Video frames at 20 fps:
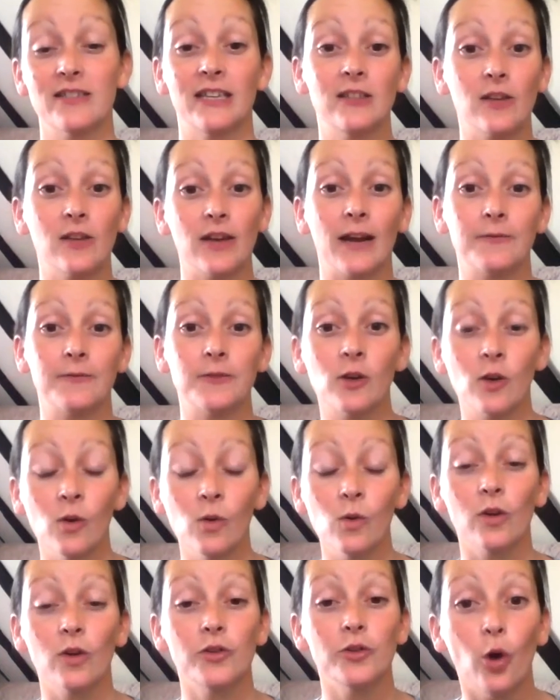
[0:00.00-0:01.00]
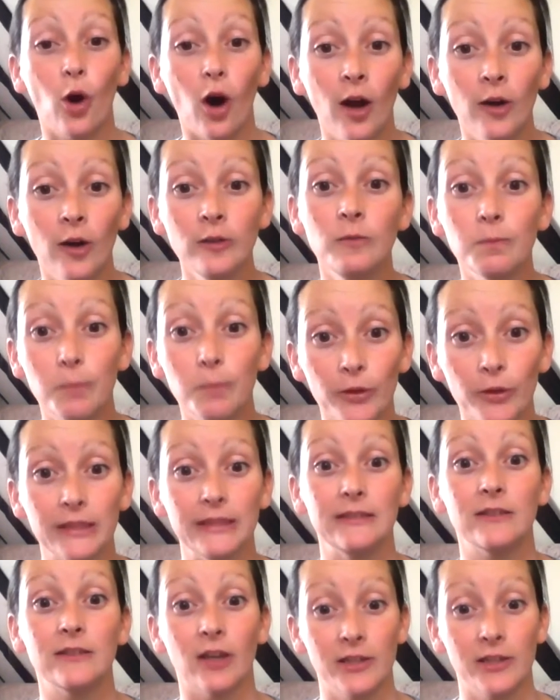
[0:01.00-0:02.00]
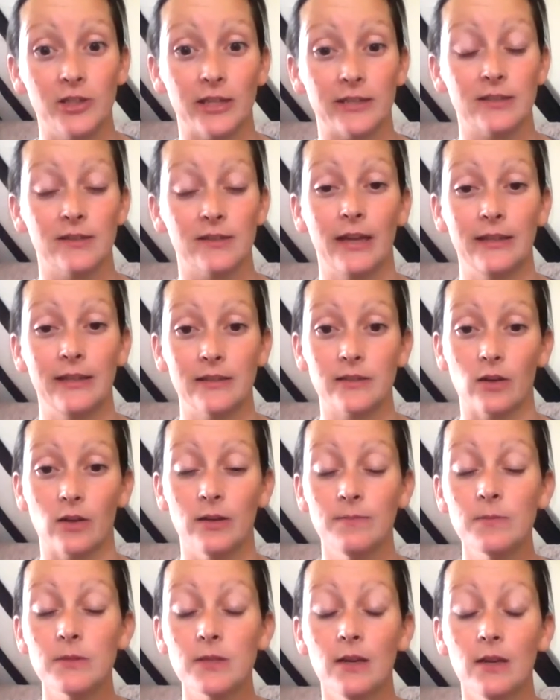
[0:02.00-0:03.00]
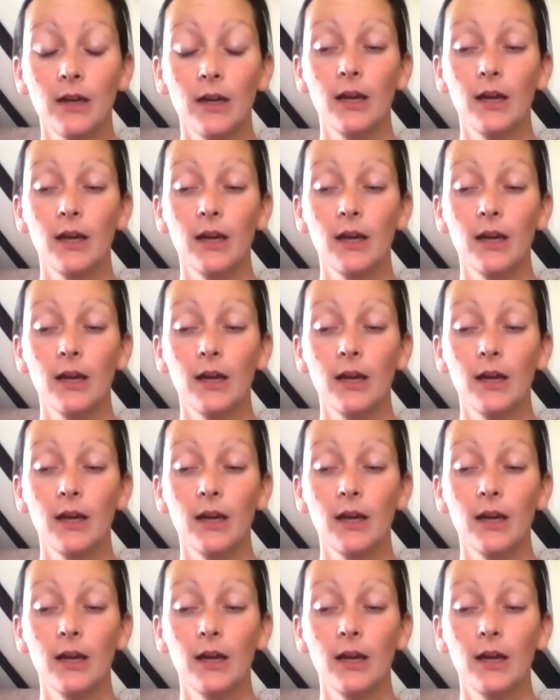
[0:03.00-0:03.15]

They don't have to call on your own body's digestive enzymes.